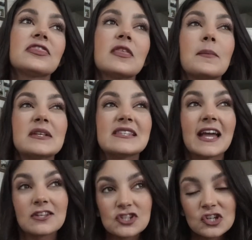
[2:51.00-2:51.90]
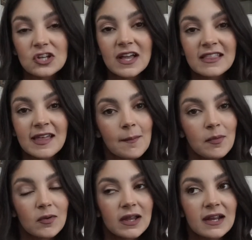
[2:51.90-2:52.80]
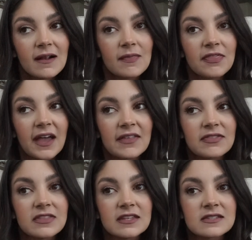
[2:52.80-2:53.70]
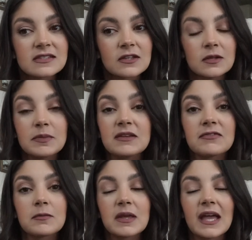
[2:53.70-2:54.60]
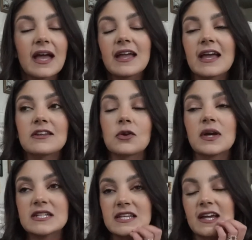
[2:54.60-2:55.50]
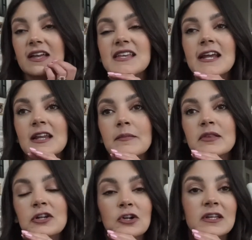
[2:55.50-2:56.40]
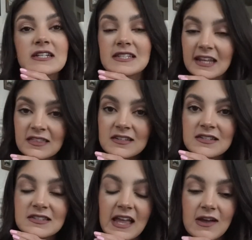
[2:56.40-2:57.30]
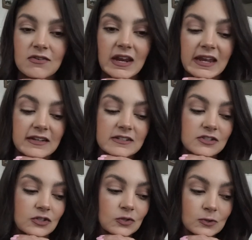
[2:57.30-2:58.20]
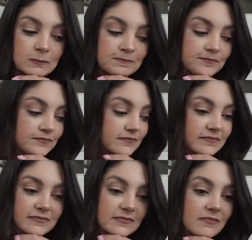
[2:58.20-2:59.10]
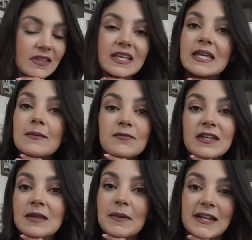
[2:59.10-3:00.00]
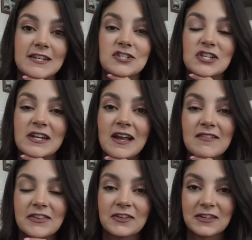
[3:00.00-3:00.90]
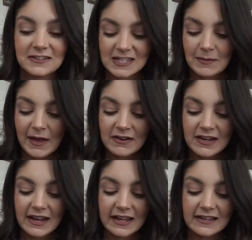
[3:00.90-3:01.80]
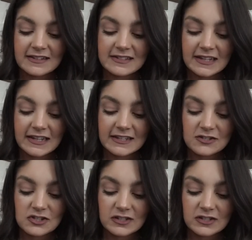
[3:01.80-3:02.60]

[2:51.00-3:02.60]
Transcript: the potential at that point that this could be for me. I, I had no idea. Signed up literally to get the discount and to keep feeding my addiction and not feel guilty about it. And it has